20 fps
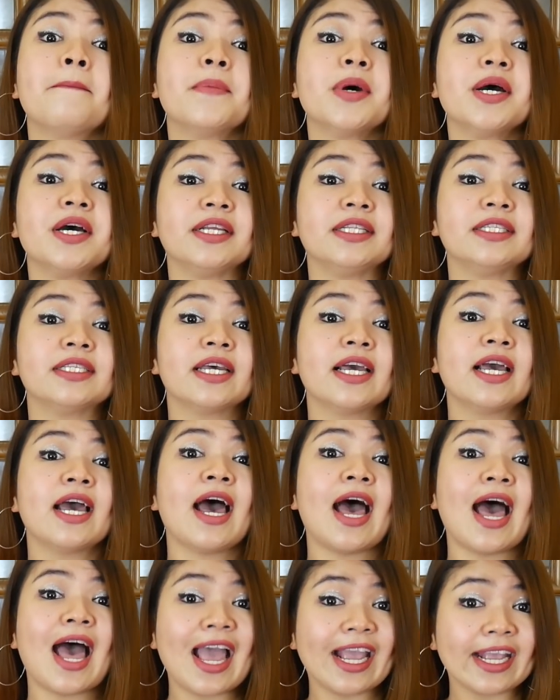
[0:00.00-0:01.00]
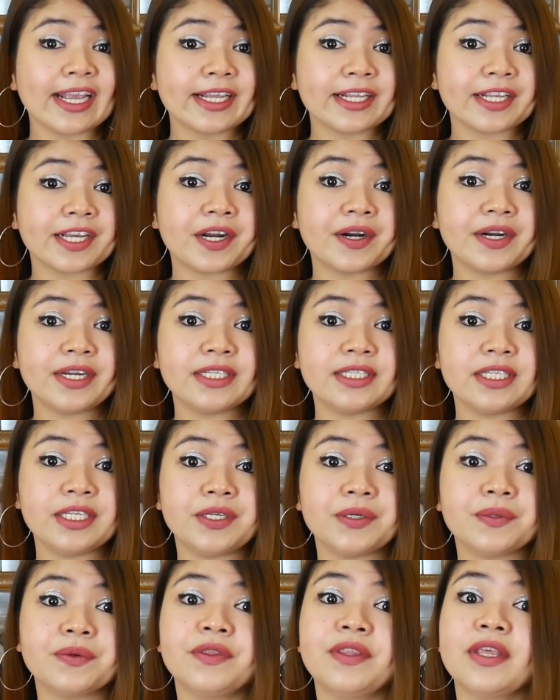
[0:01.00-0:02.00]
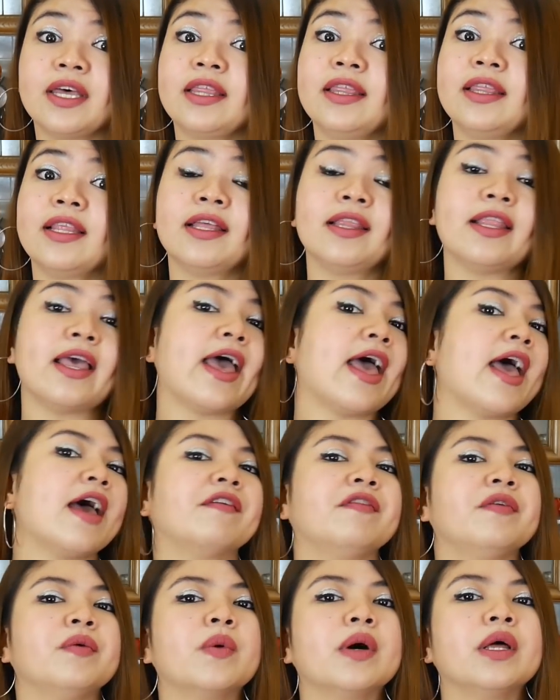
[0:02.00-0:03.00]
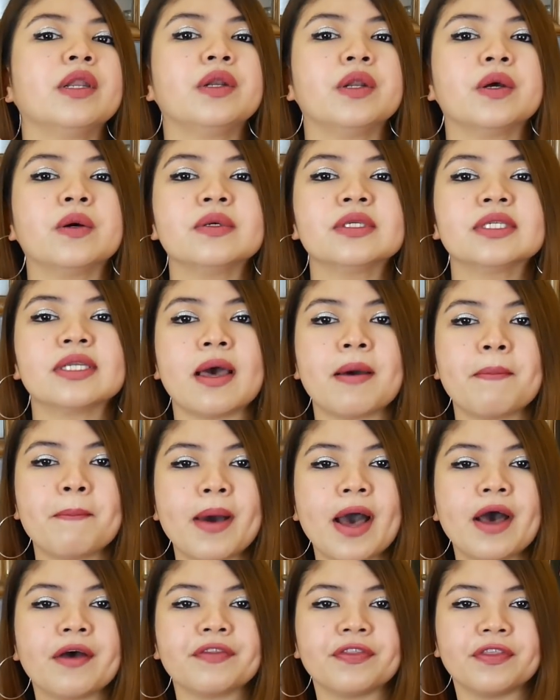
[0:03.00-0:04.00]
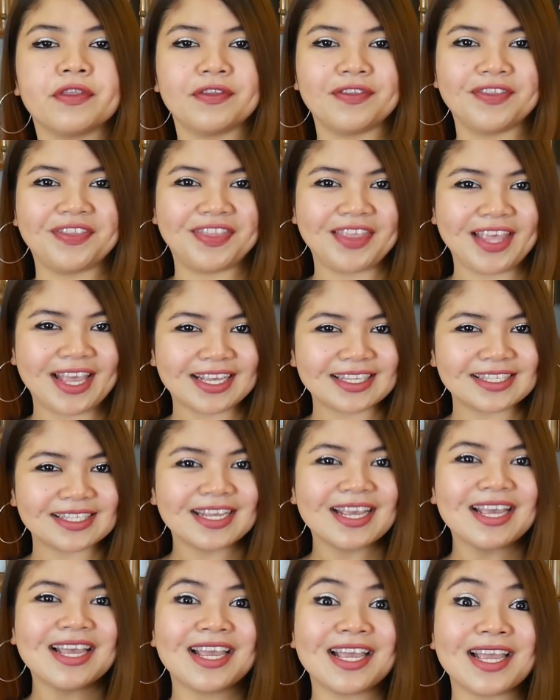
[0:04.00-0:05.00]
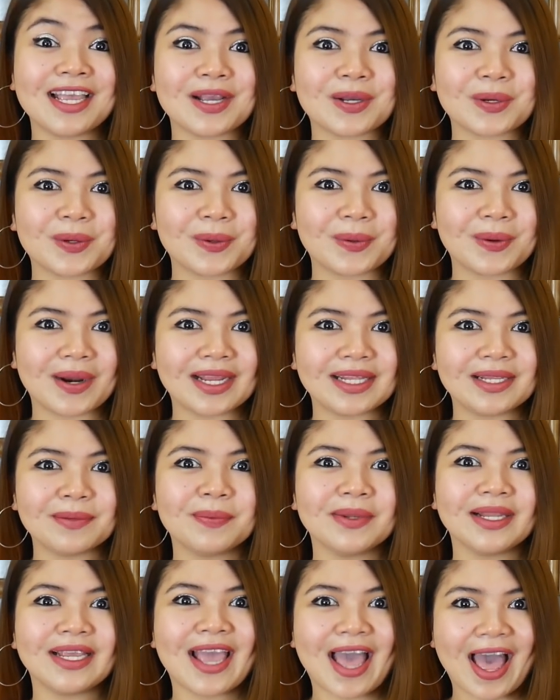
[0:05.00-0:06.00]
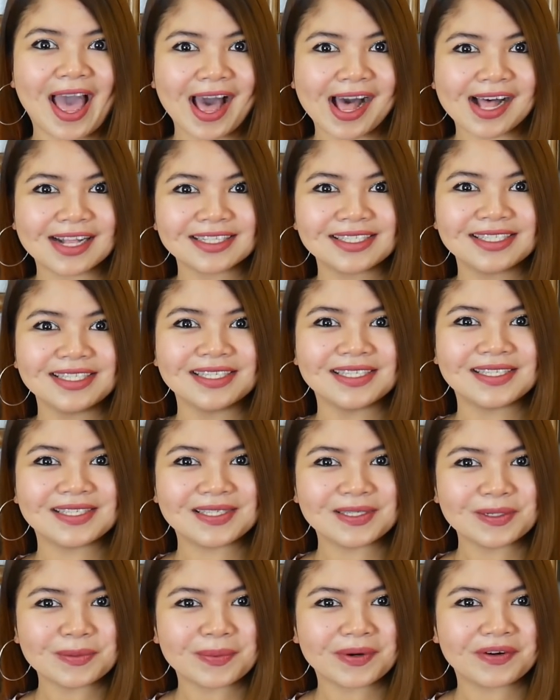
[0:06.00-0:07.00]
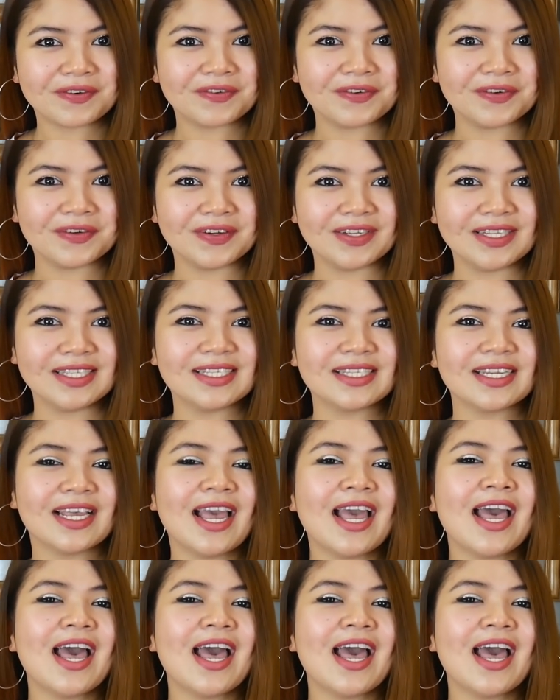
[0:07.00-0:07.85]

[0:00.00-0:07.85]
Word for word: But I can guarantee you that not everyone knows about these incredibly healthy superfoods.